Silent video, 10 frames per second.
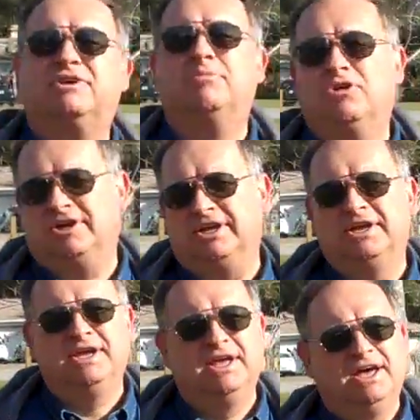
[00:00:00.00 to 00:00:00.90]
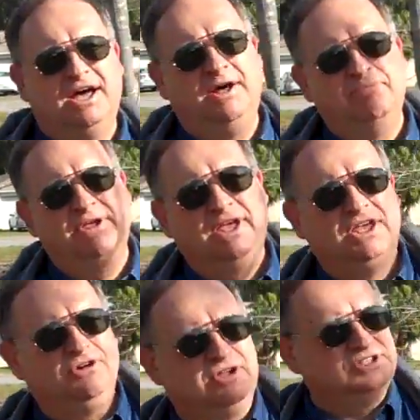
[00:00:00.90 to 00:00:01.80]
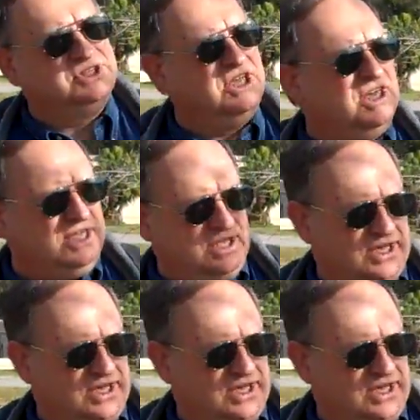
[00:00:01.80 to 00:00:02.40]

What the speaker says: for the community. You can see,